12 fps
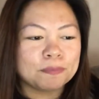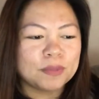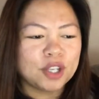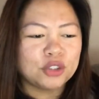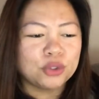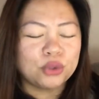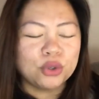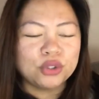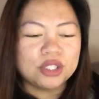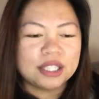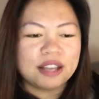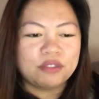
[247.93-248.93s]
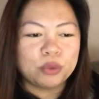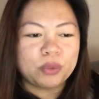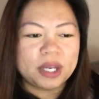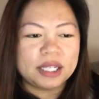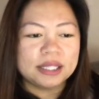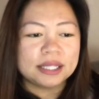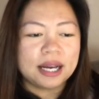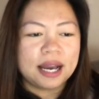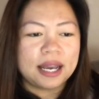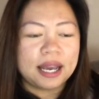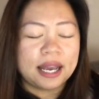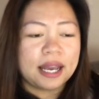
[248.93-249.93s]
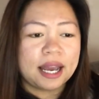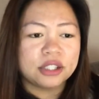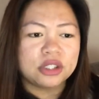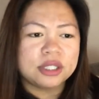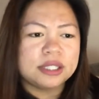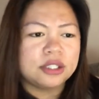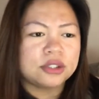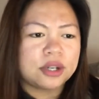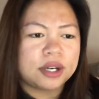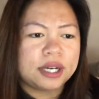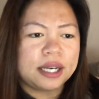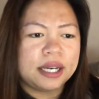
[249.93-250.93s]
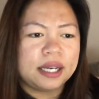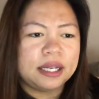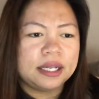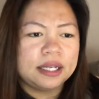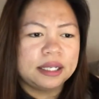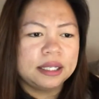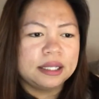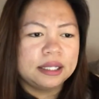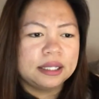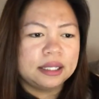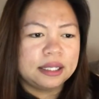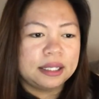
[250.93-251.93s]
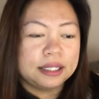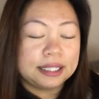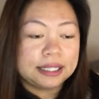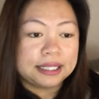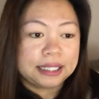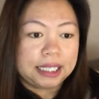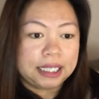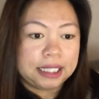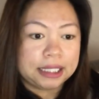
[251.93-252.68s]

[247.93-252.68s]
So those 11 weeks, I actually started, let's see,